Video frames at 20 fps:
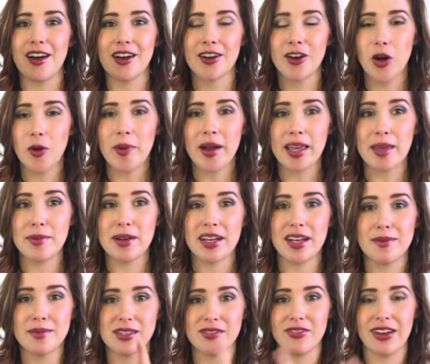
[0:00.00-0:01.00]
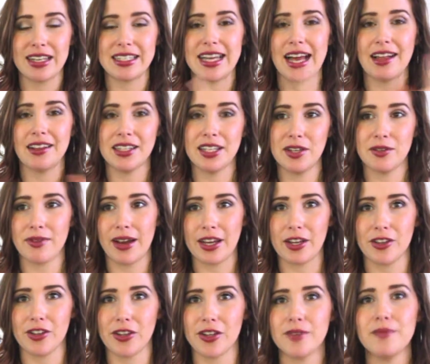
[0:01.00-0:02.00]
Copaiba comes in Vitality and
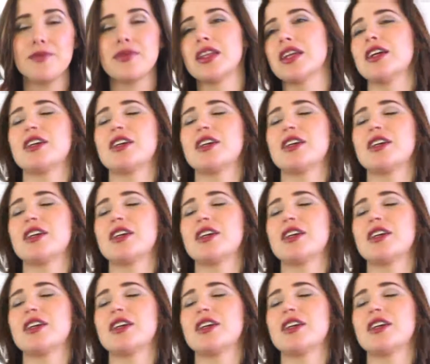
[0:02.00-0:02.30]
regular,